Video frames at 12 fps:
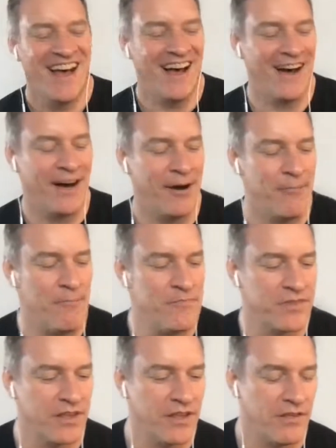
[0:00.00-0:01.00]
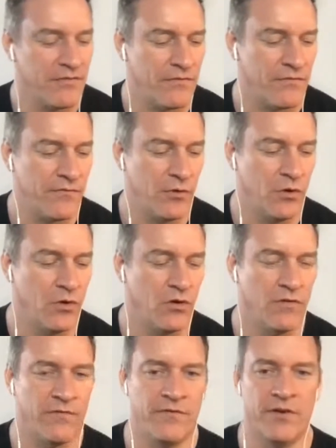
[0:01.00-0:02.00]
um,
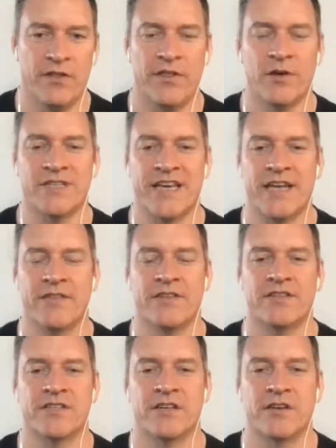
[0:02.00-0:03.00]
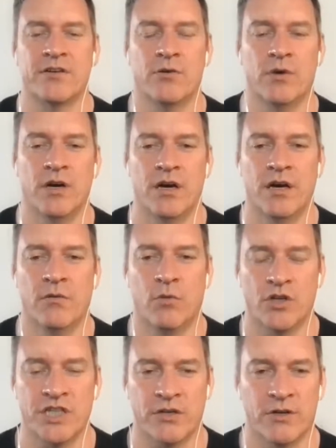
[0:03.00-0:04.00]
for for those heathens who are
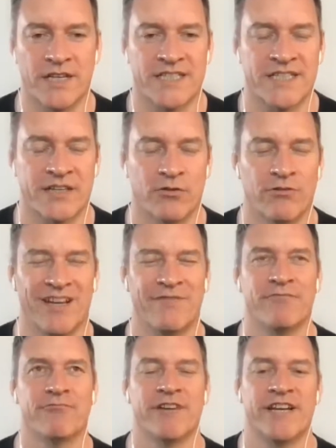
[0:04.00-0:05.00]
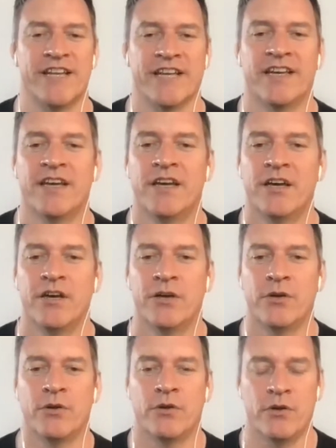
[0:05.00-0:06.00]
watching or listening or even reading,
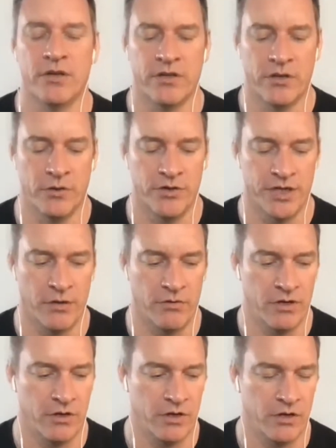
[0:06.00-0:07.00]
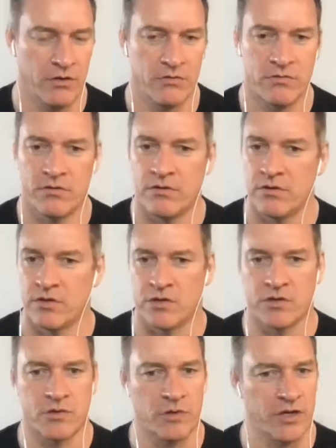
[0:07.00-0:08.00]
who who don't know you,
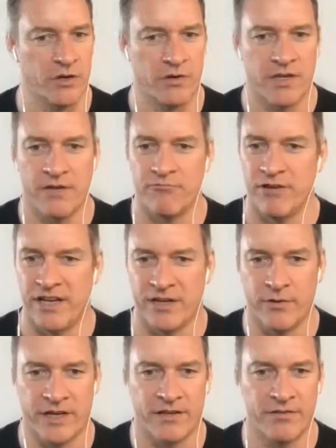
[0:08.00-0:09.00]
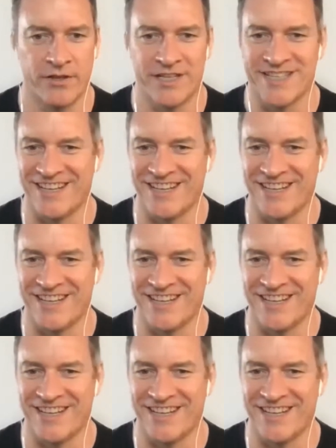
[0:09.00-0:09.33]
do you want to do a really quick thirty second